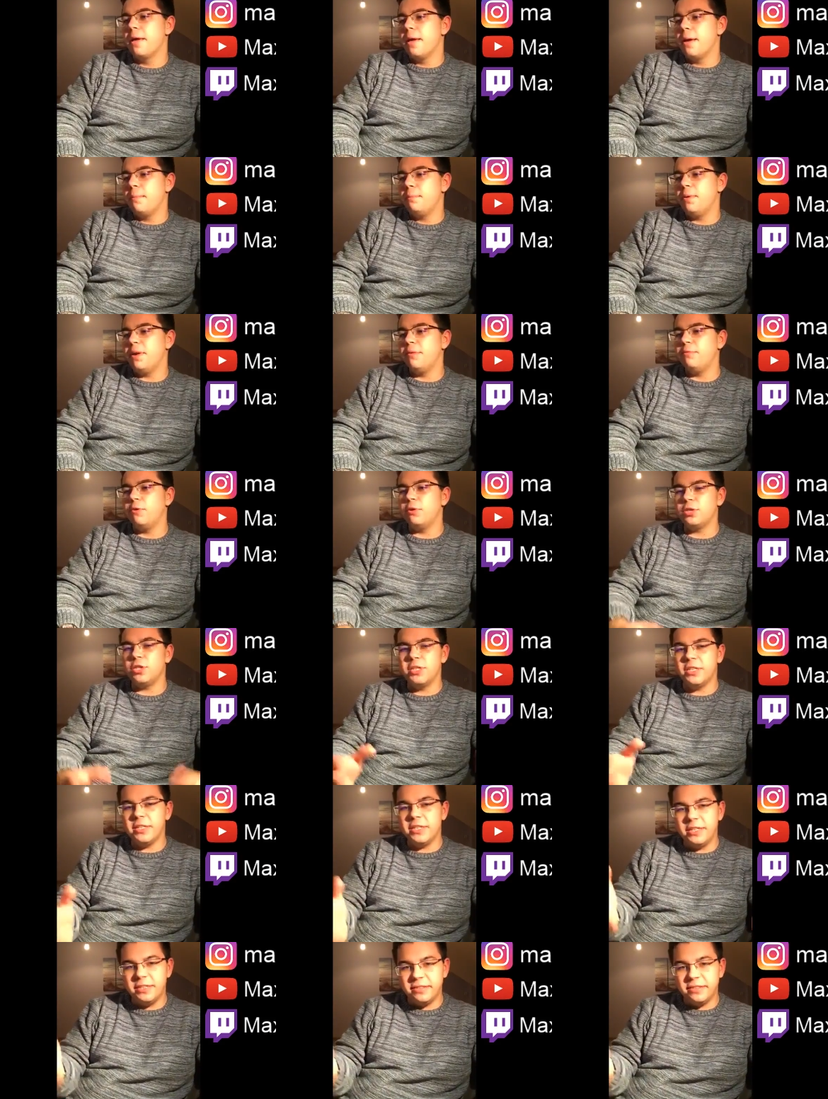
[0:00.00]
But
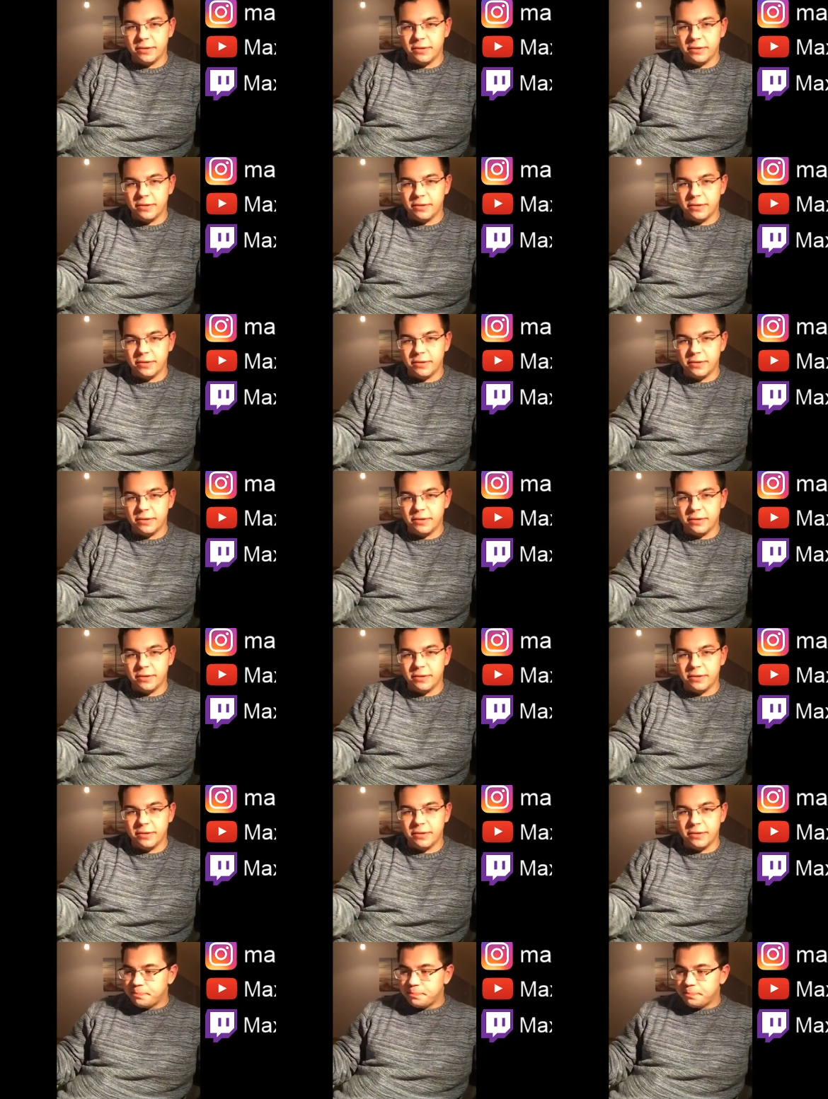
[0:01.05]
unfortunately, something happened there.